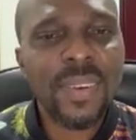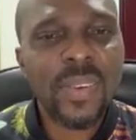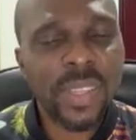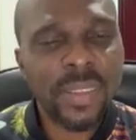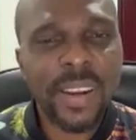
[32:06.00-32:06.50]

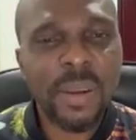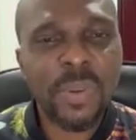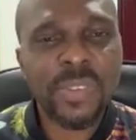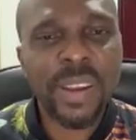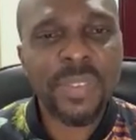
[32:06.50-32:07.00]
Was a
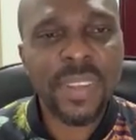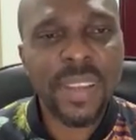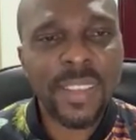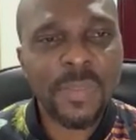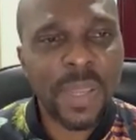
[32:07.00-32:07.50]
terrible
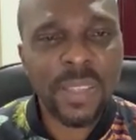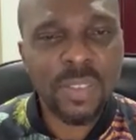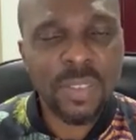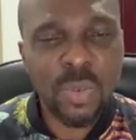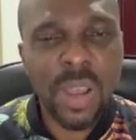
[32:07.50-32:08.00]
traffic. I
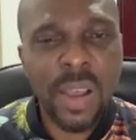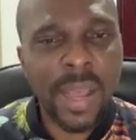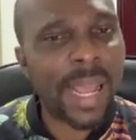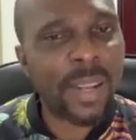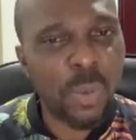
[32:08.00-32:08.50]
spent 2,
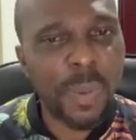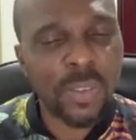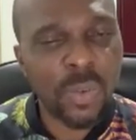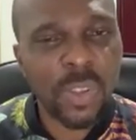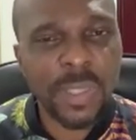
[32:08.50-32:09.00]
and I know
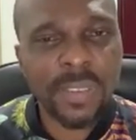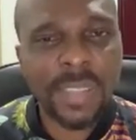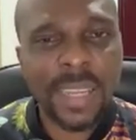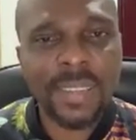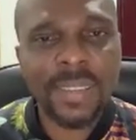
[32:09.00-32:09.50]
Pastor Noel's messages
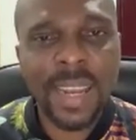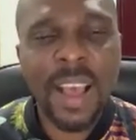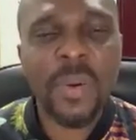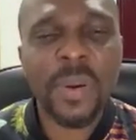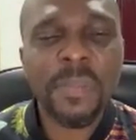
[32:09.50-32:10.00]
at least an
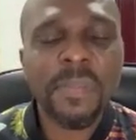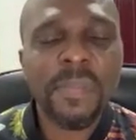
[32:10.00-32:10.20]
hour.